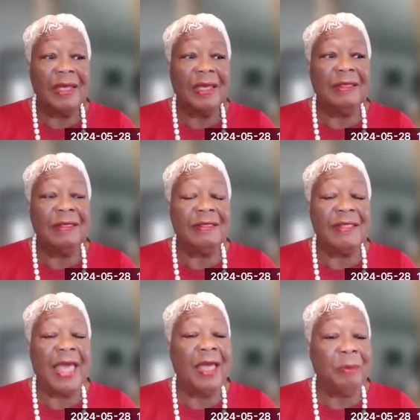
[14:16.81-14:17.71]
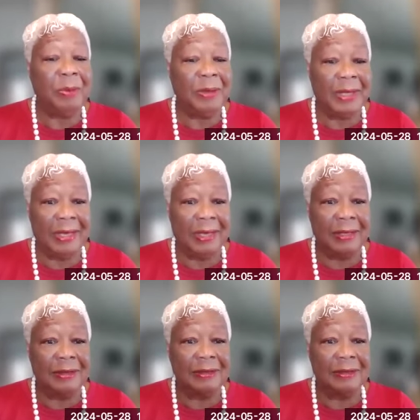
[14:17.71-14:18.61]
in that
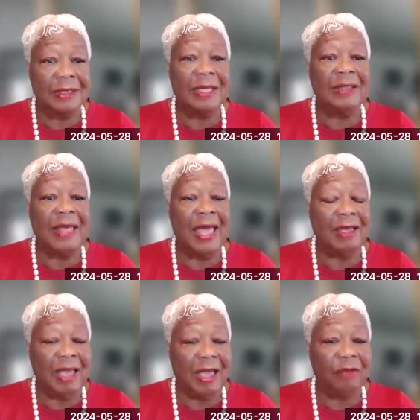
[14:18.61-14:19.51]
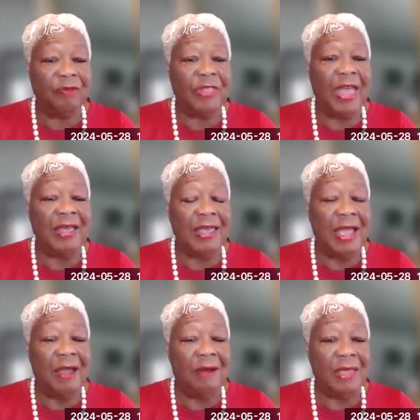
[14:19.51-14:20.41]
plan, in that for that
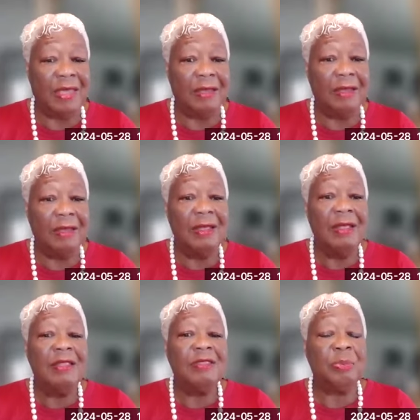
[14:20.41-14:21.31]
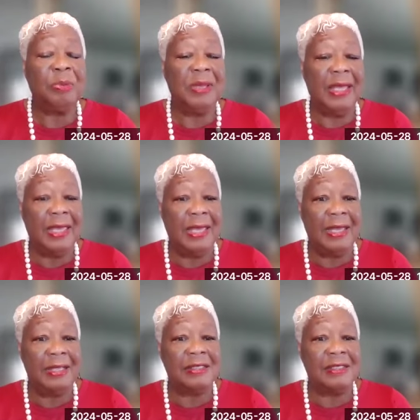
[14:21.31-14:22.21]
carrier, the
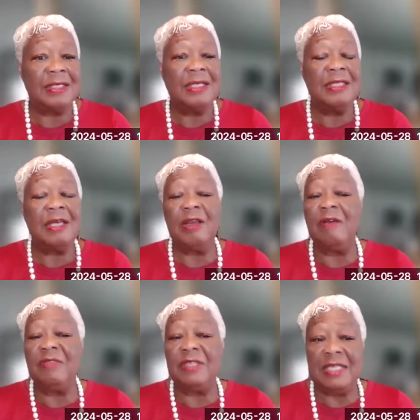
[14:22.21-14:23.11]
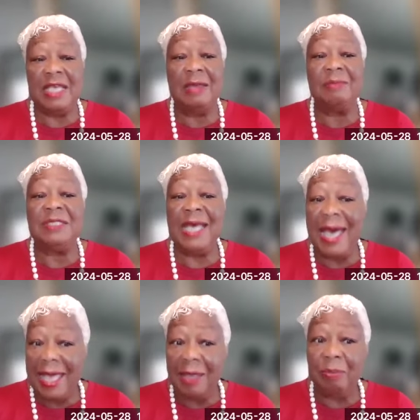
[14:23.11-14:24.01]
plans that are of the same
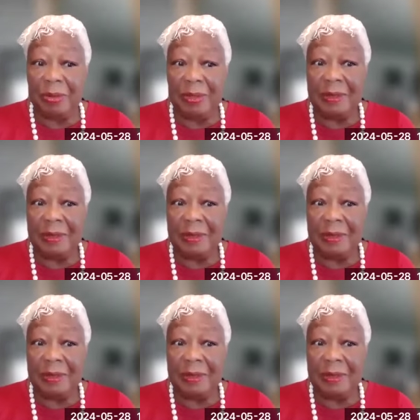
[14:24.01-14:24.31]
type